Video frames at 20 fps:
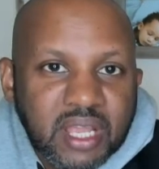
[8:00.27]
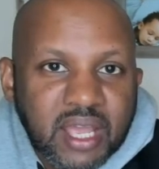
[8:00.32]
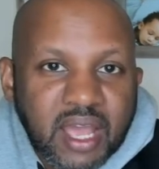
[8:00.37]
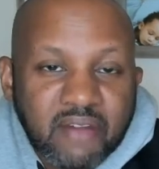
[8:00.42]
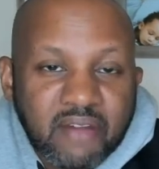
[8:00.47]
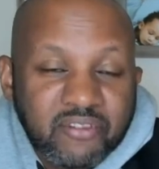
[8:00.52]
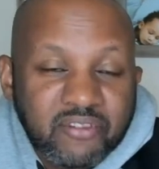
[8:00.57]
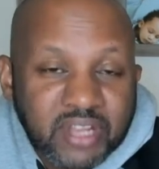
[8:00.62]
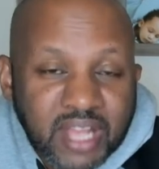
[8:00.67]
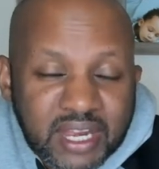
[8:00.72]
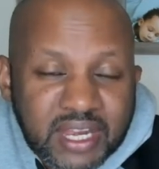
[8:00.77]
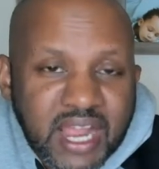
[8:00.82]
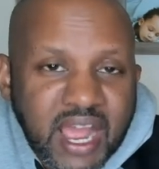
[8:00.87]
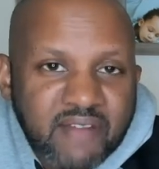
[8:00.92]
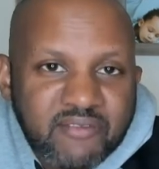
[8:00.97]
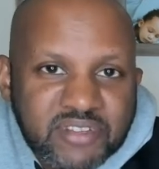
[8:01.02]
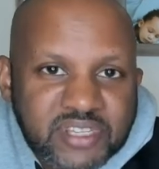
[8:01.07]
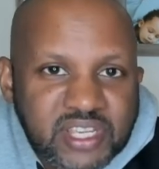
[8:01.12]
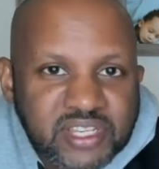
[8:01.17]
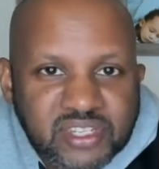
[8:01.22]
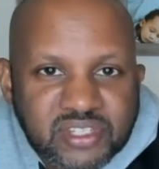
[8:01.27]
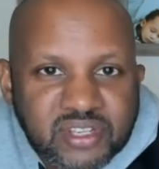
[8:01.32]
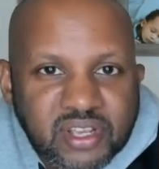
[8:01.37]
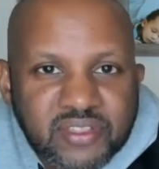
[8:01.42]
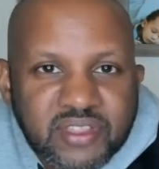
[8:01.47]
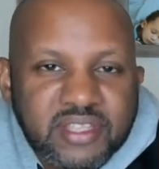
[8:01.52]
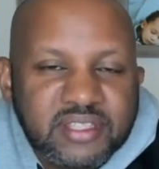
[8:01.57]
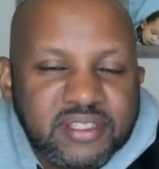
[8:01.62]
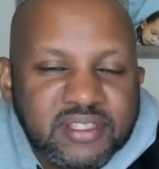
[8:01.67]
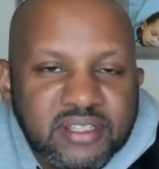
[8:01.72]
I've led conversations on
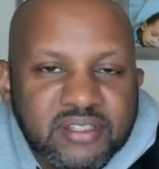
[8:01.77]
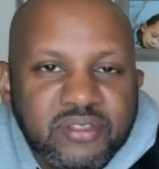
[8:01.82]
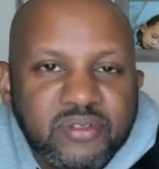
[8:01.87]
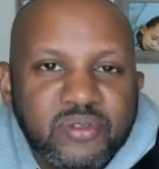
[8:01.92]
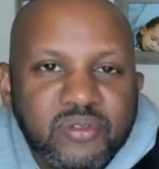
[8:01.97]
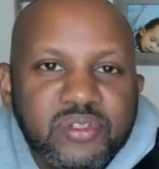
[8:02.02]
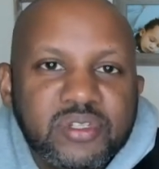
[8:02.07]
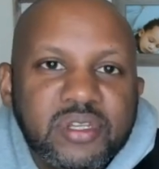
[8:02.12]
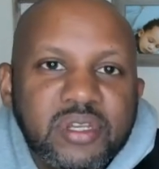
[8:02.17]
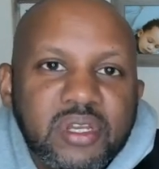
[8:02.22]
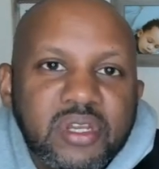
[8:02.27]
these issues.